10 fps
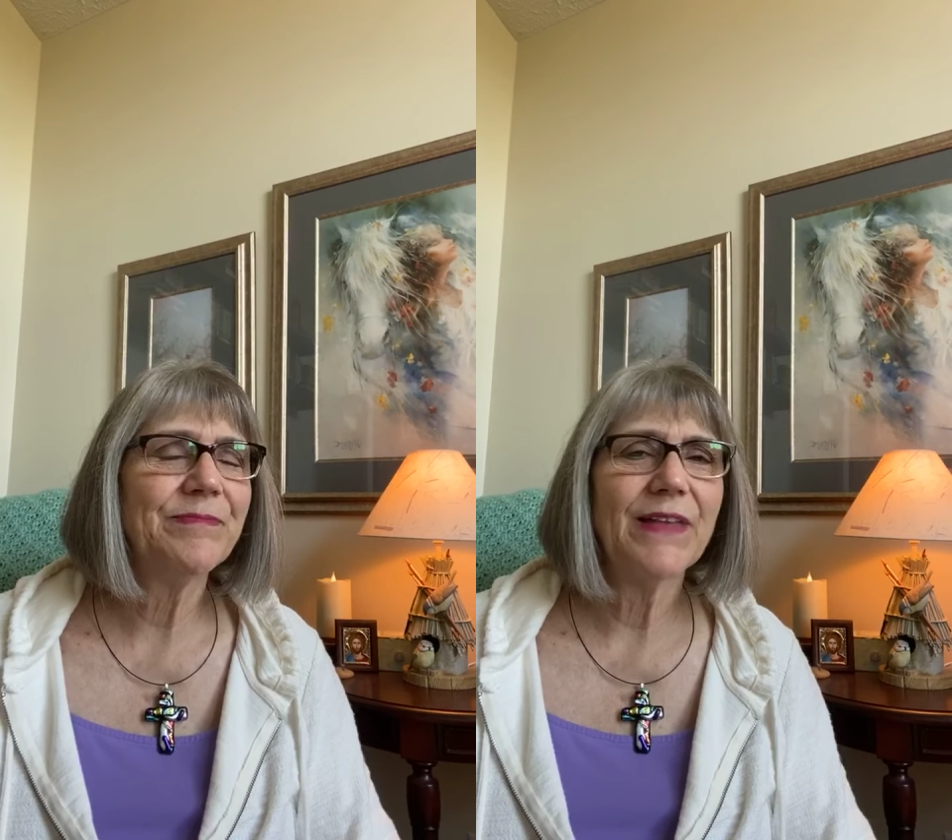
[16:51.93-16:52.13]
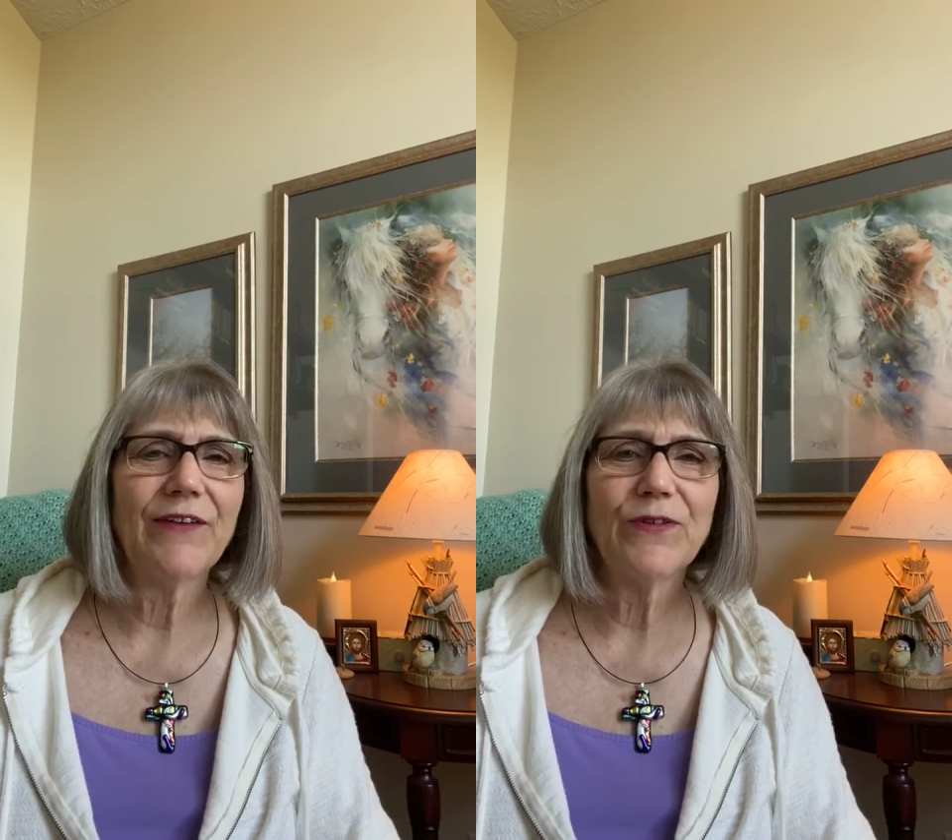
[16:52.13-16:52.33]

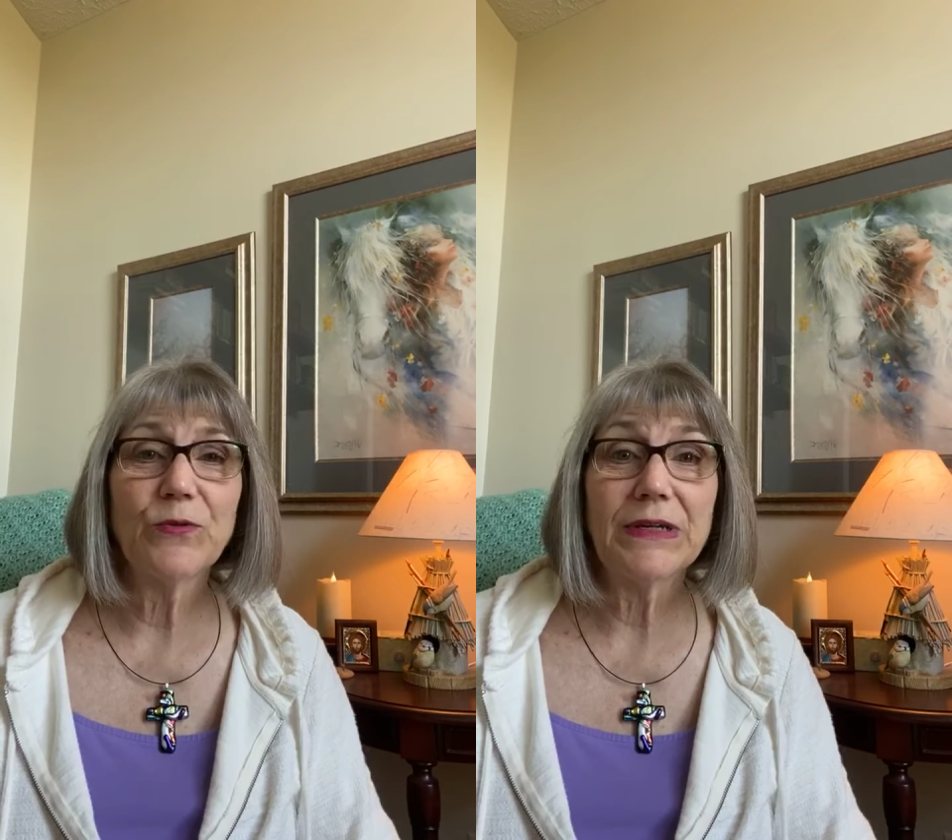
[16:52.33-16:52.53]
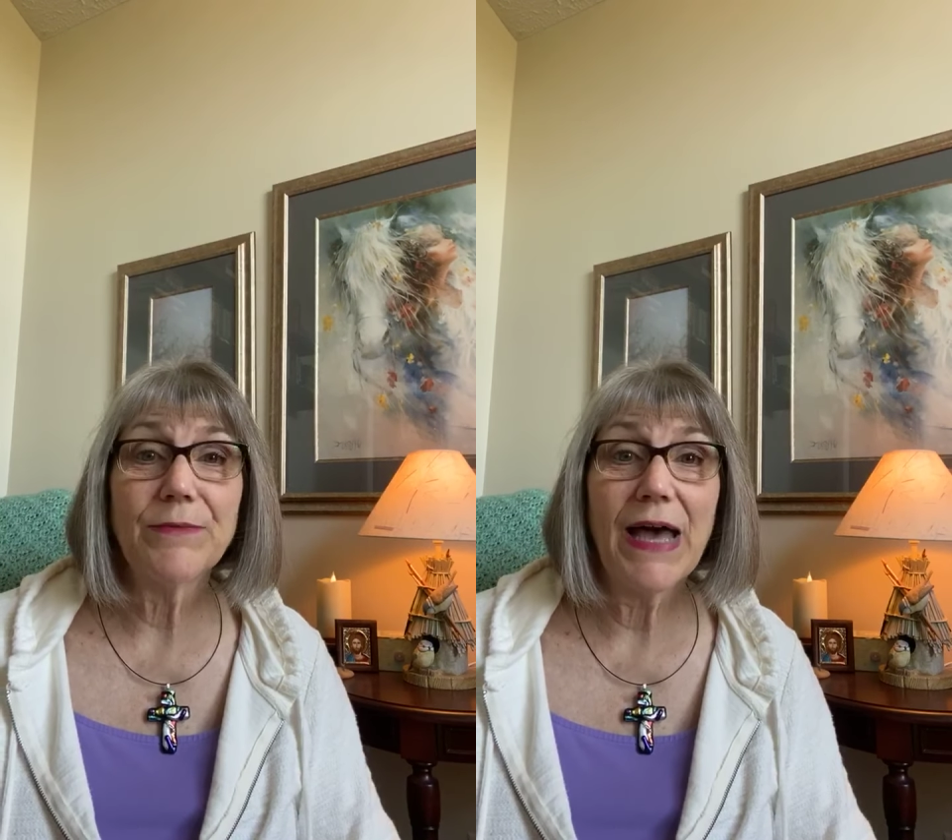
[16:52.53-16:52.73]
I feel
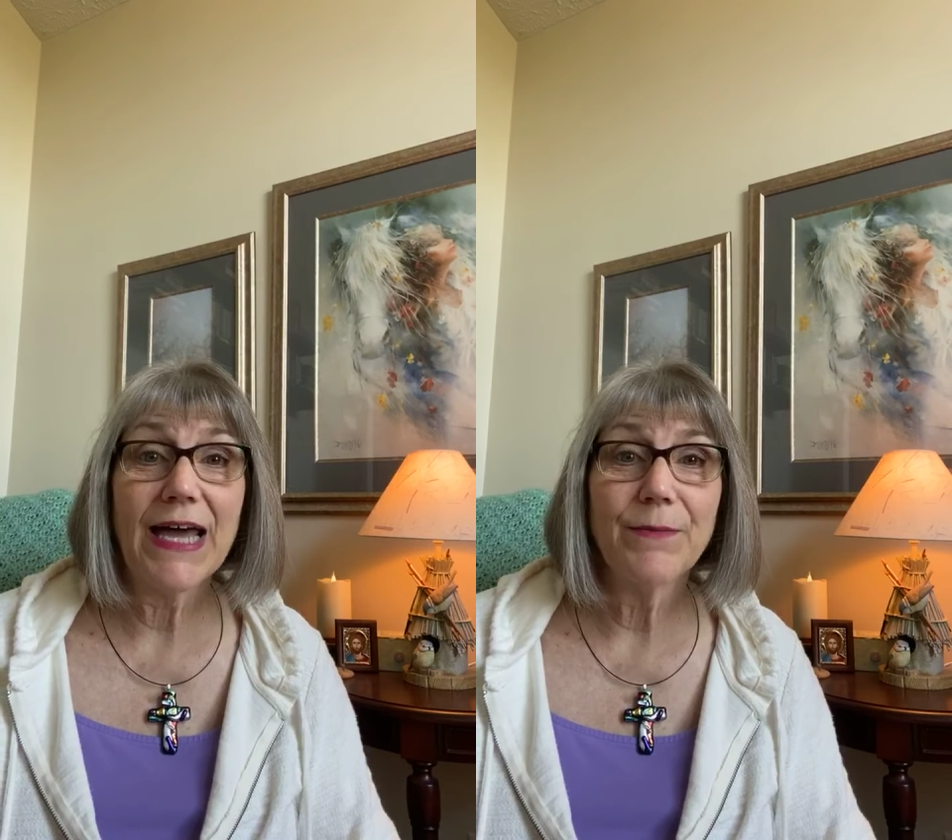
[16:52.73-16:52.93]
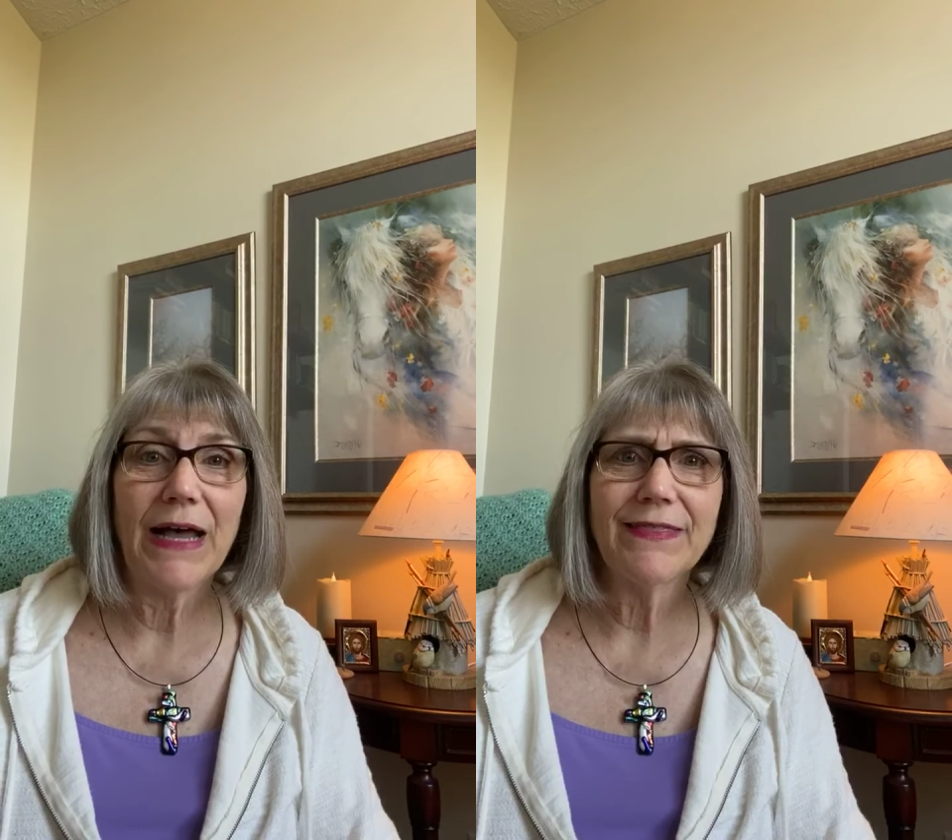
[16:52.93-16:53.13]
really
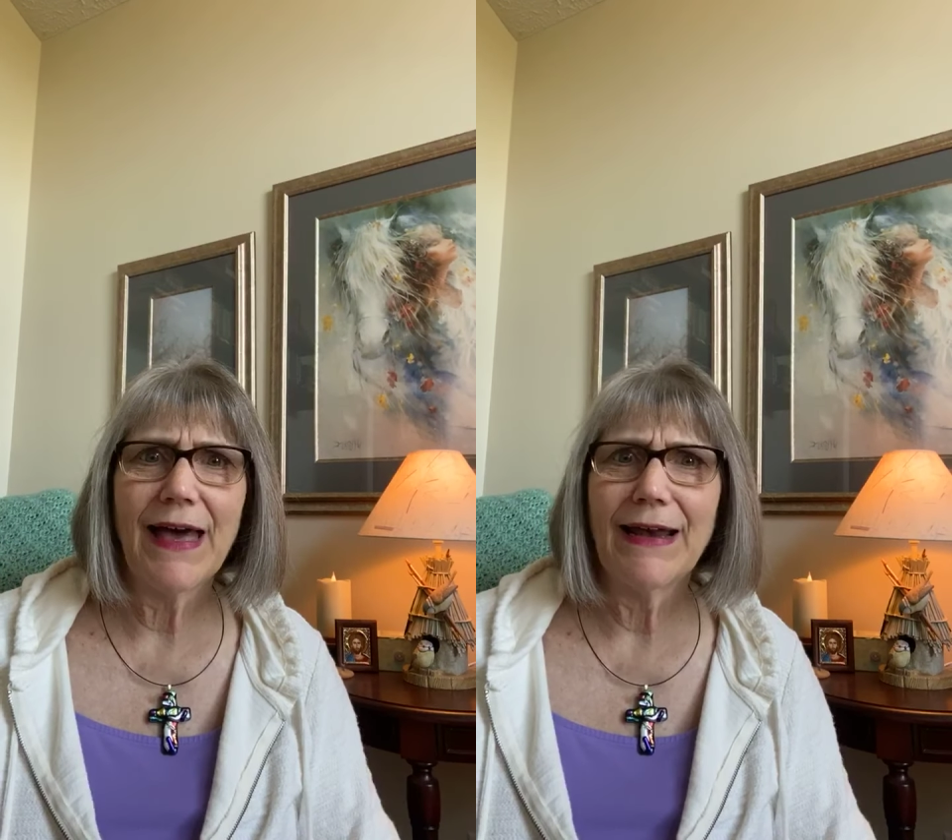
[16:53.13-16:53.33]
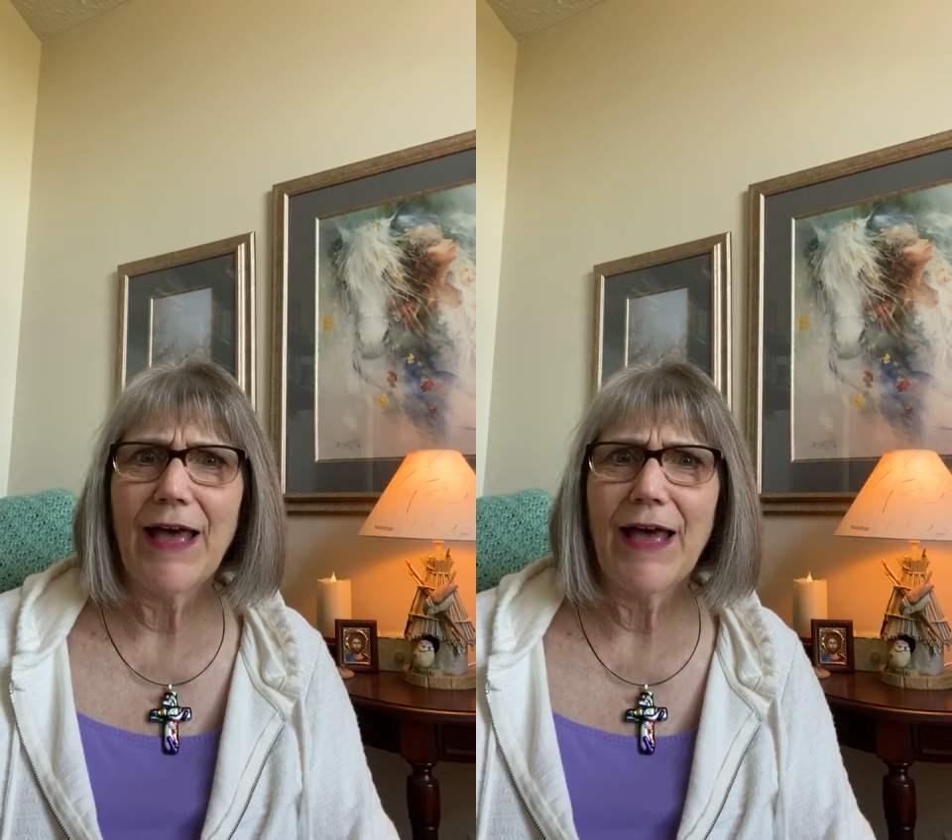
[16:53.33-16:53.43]
bad about that.